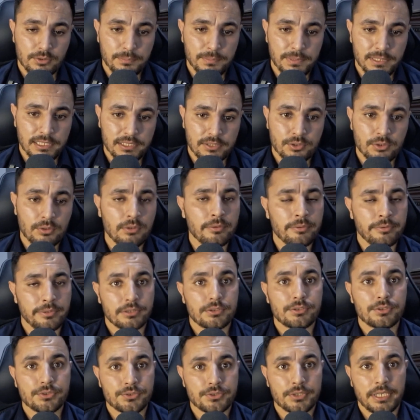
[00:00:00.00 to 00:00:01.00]
to be a
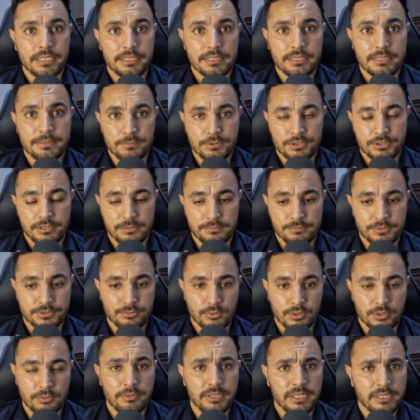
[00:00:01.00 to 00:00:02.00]
tolerant society.
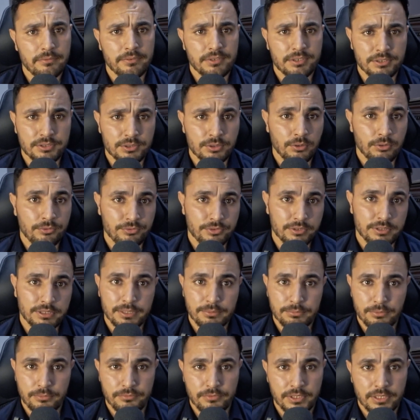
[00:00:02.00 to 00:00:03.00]
Muslims were very, very tolerant.
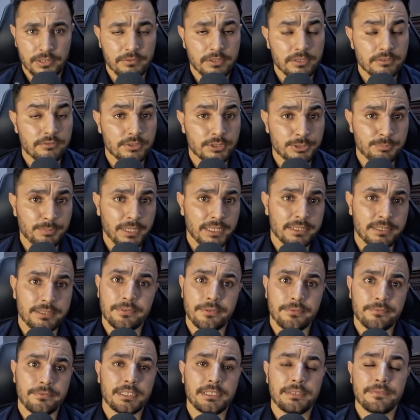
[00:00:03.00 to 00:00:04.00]
They were very, very
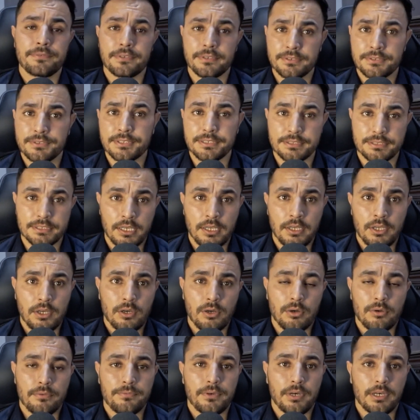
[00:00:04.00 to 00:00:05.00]
respectful of the differences
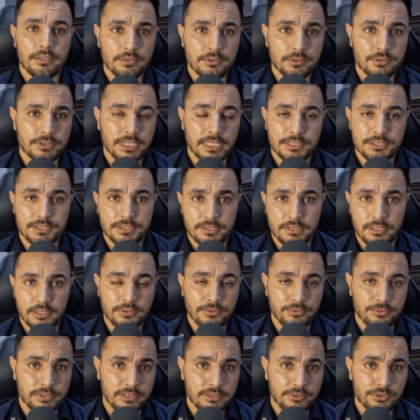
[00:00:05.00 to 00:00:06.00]
of other sects and
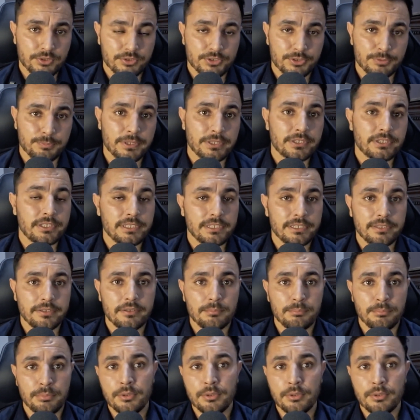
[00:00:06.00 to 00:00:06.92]
other religions, especially the